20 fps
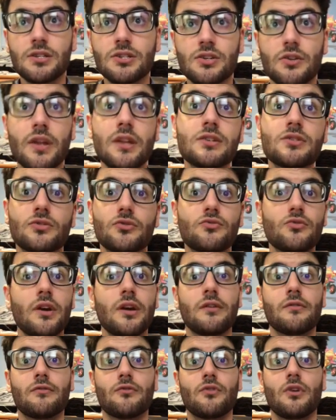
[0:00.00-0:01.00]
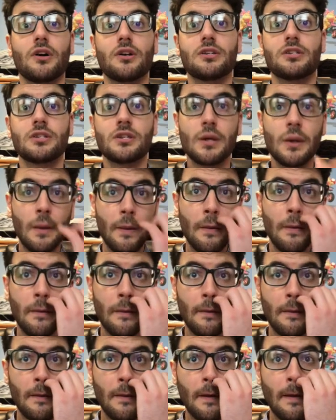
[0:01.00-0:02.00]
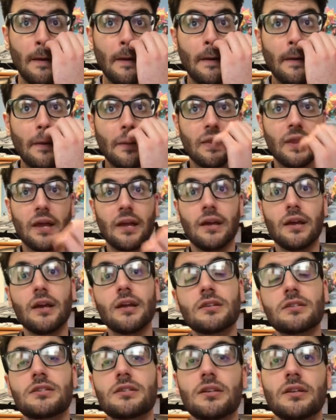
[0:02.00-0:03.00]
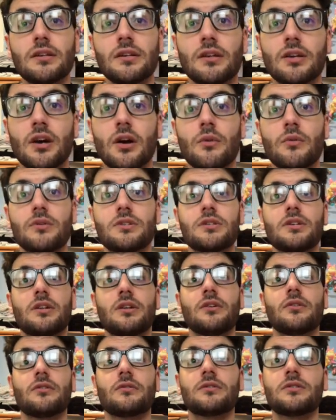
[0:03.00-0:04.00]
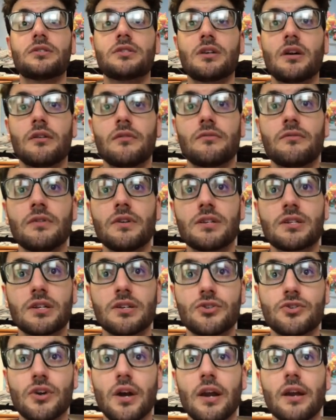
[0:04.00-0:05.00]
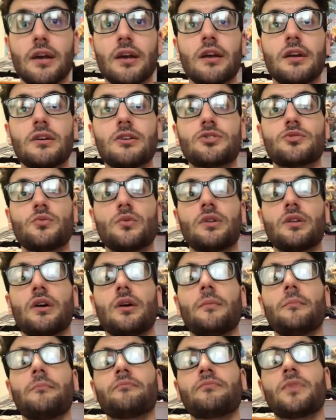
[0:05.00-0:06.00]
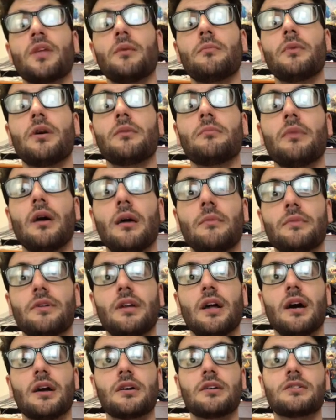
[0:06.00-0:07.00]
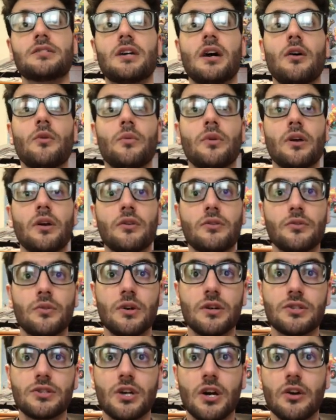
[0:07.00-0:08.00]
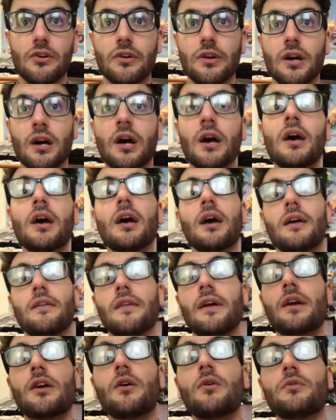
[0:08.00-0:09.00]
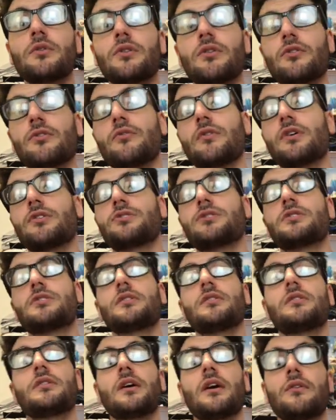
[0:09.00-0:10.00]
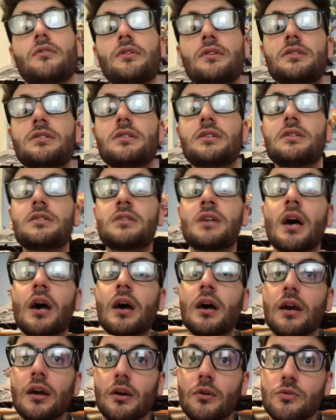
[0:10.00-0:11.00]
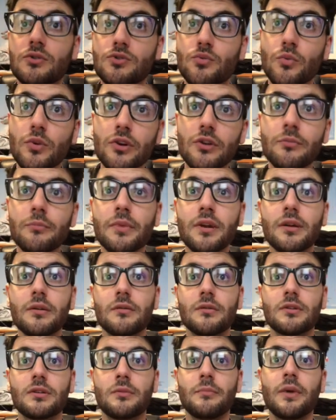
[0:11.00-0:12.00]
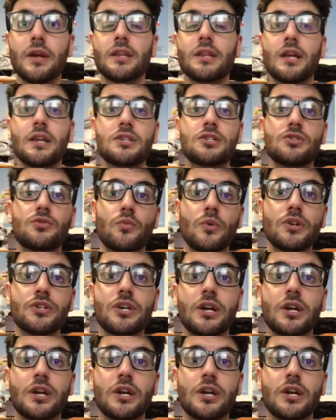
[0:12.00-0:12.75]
So that's great for us. They instantly go into their Stunfisk and try to hit us with a Mud Bomb to knock us out. We go into Altaria, and they go into their Registeel. Now, it was weird of me to make that switch.